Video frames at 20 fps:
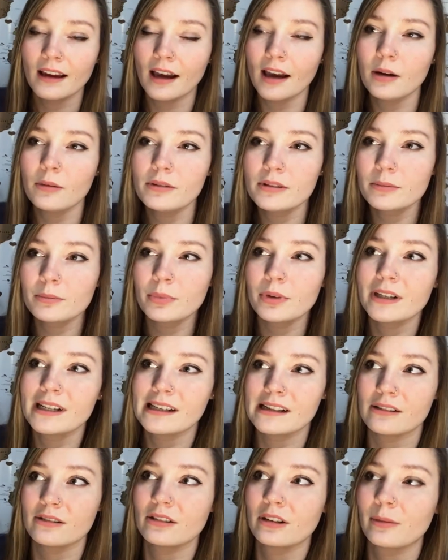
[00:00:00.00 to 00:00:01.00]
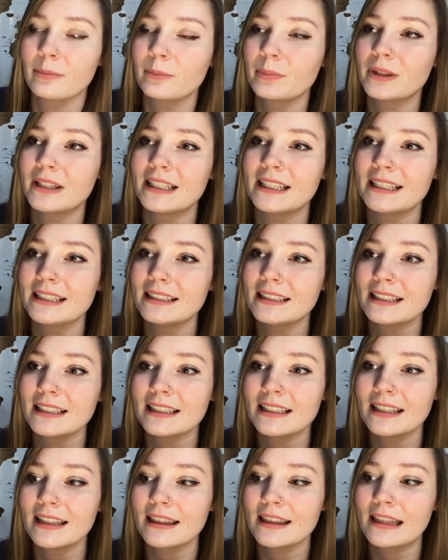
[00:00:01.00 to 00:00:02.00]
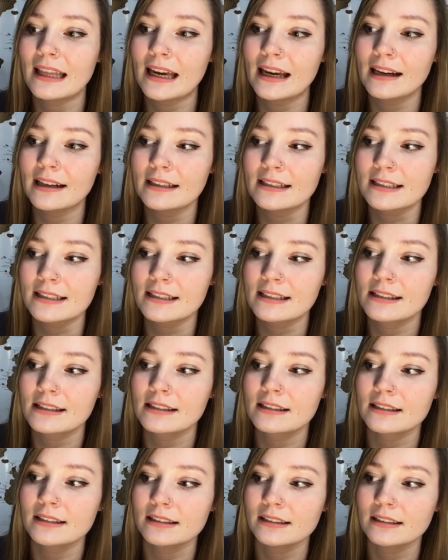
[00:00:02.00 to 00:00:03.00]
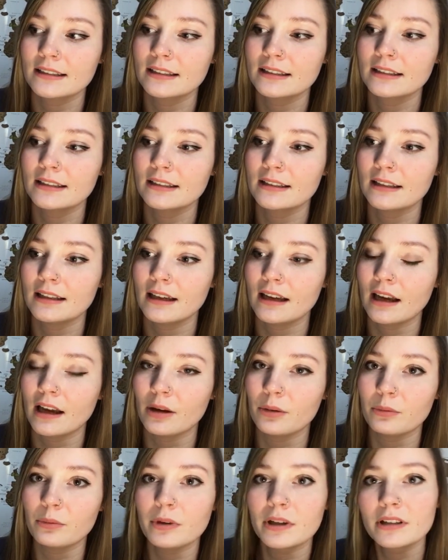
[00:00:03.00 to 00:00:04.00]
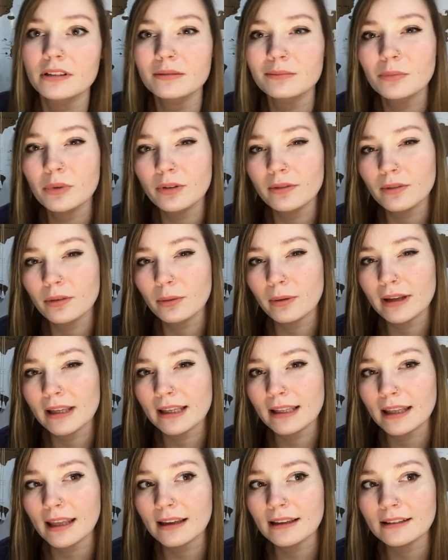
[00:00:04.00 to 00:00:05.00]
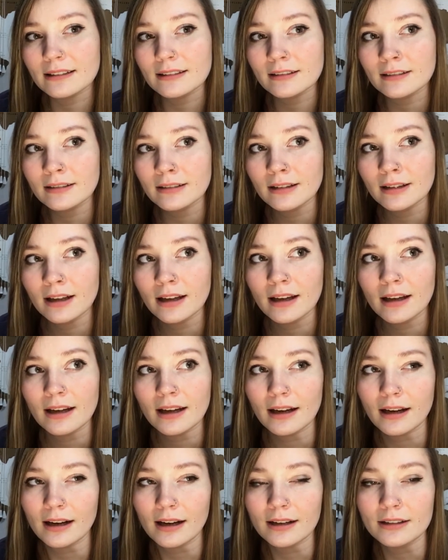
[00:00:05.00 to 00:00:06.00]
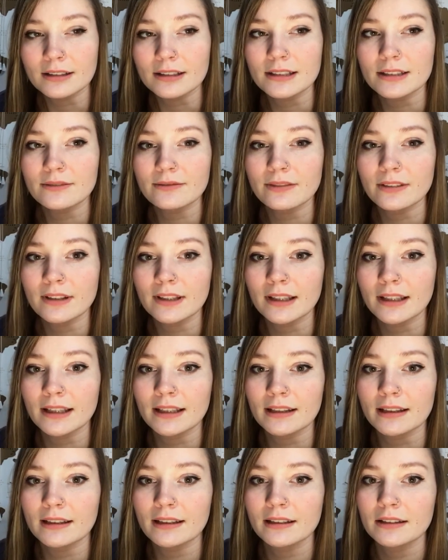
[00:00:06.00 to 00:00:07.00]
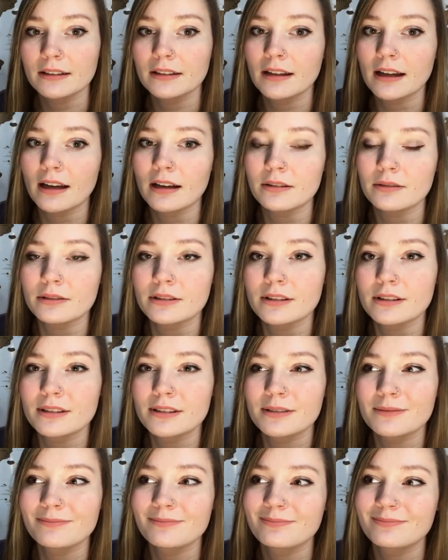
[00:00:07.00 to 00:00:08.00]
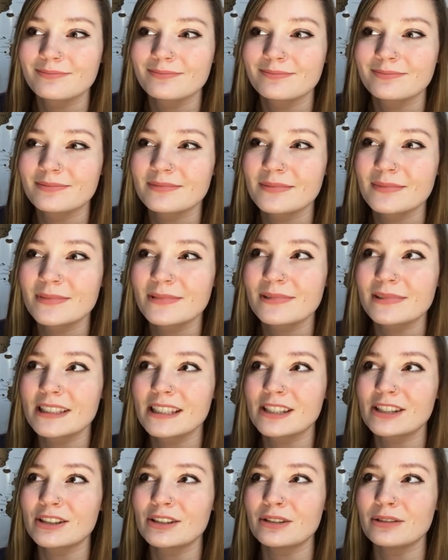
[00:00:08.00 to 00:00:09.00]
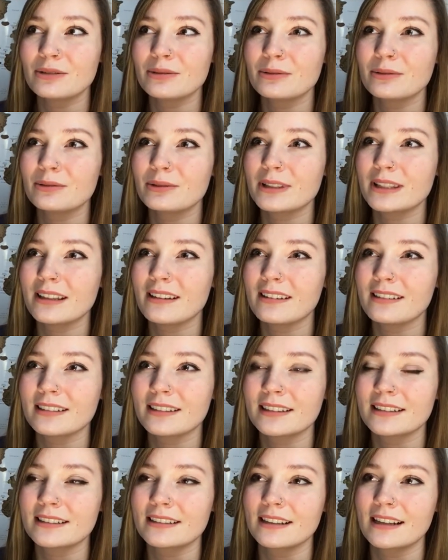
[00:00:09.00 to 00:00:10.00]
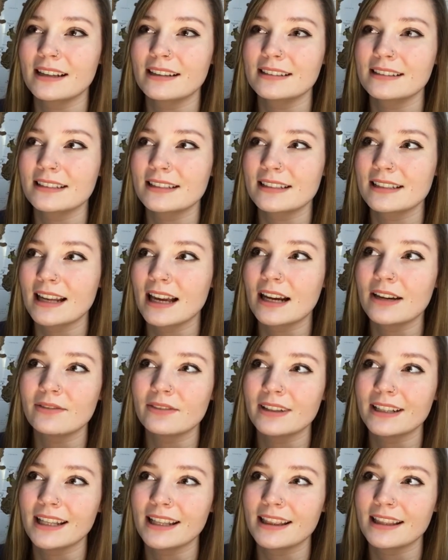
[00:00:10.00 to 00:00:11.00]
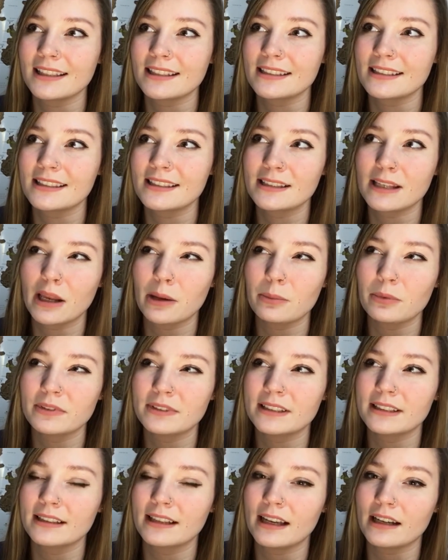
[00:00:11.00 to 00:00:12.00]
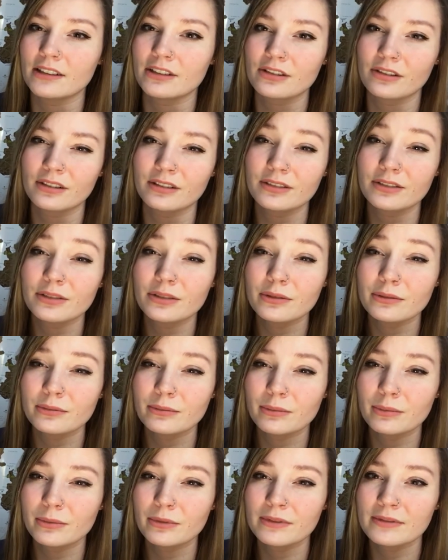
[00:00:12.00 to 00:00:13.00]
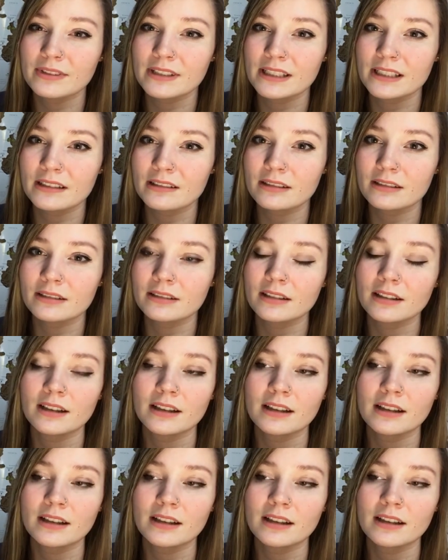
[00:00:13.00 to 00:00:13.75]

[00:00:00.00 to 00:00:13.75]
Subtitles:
I wouldn't put it out completely that I wouldn't move away again. I just feel like I was too young and I didn't have anything stable to latch onto when we moved here.